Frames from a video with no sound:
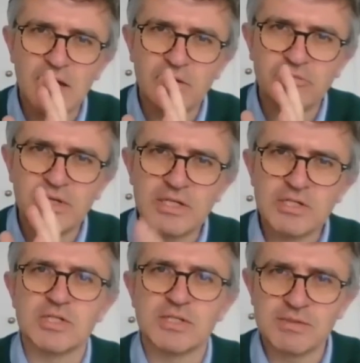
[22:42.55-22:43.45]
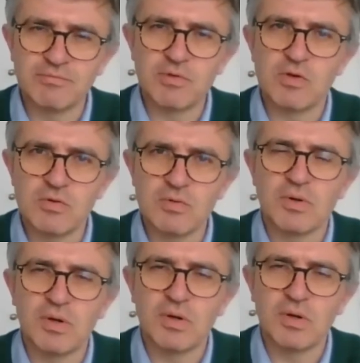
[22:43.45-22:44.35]
religious view
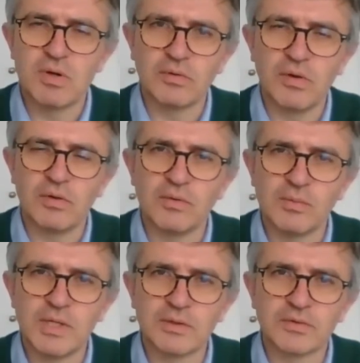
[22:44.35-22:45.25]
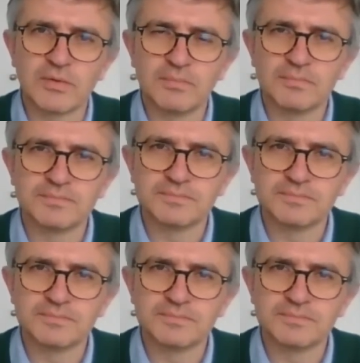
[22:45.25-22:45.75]
on the world.